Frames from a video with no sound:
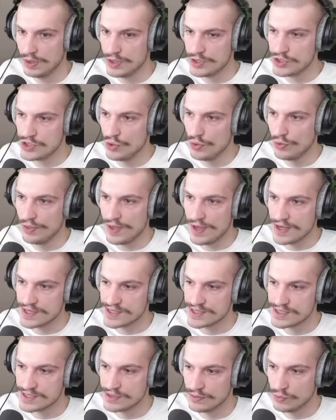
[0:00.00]
Let's do
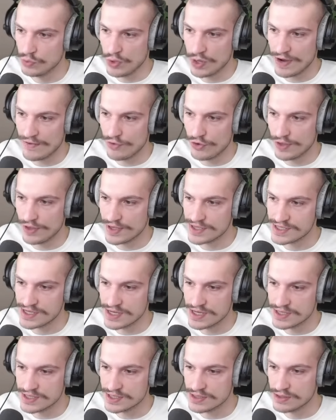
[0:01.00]
this, whatever this
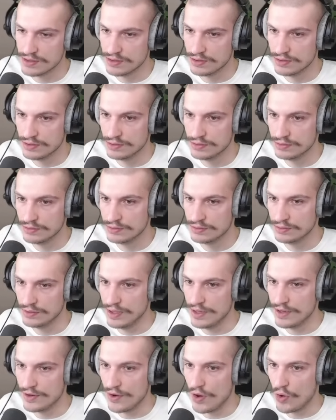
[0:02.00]
is.
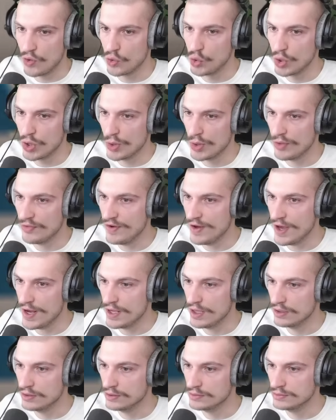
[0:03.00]
I don't know. Who are we
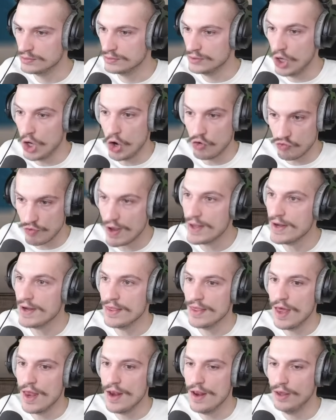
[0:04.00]
fighting? Alrighty
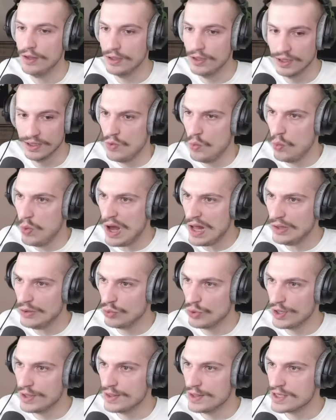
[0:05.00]
then. While
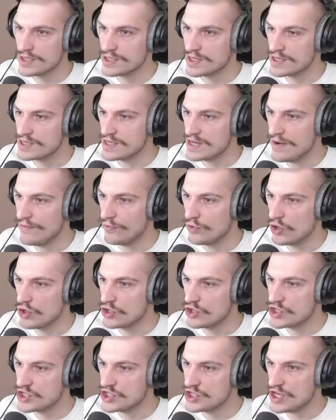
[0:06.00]
we're in this, it's time for our
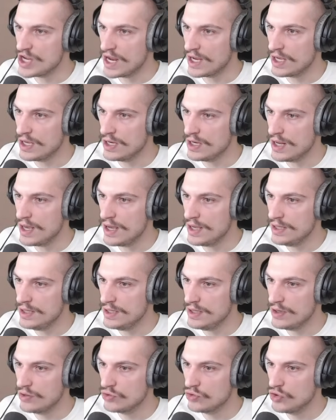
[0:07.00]
second
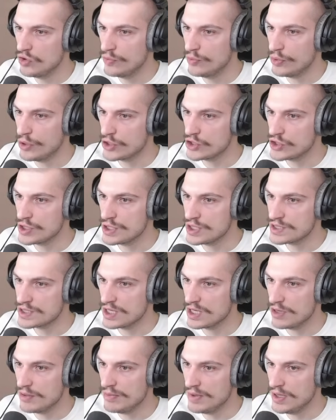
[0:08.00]
idea group, which is
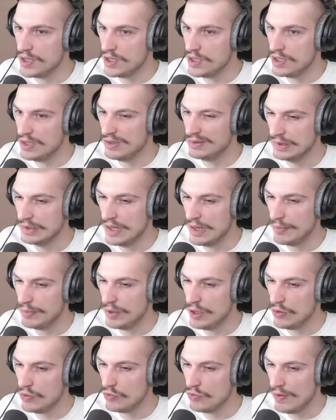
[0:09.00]
gonna be
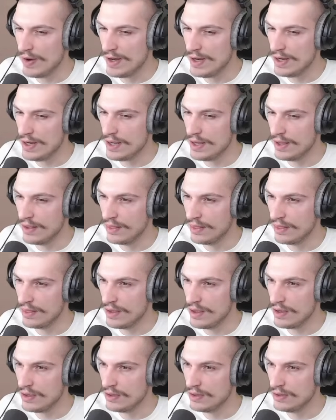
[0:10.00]
Diplo, right? I
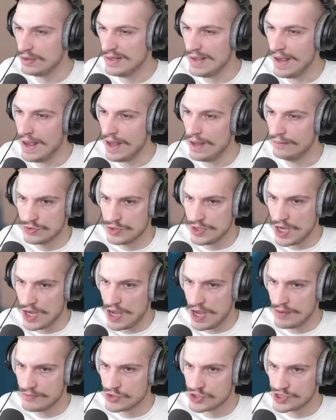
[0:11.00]
think. Yeah,
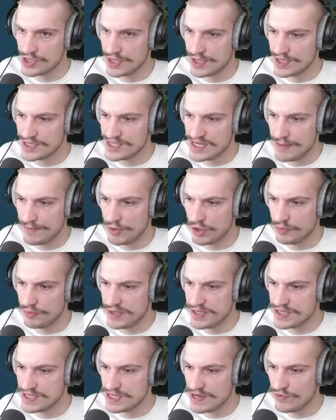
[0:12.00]
I'm just gonna separate
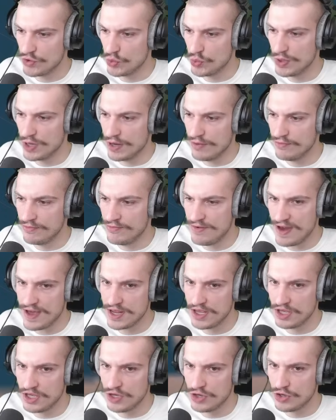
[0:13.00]
piece everyone I'm
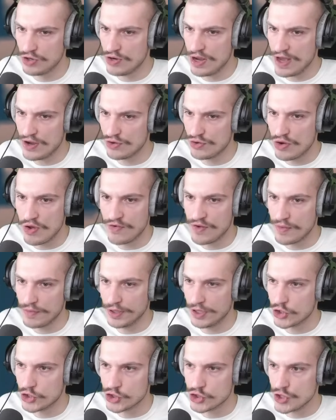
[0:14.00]
fighting here. I don't know if I'm
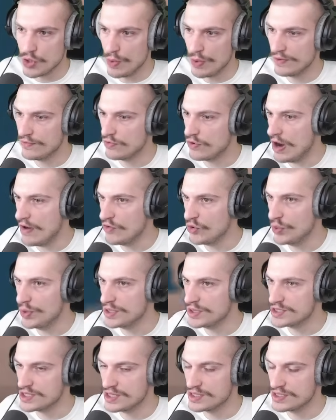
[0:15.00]
gonna show it for
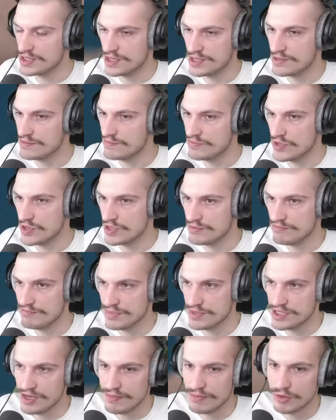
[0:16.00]
everyone since it's just
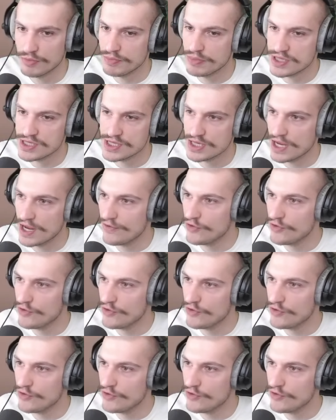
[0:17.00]
separate piecing.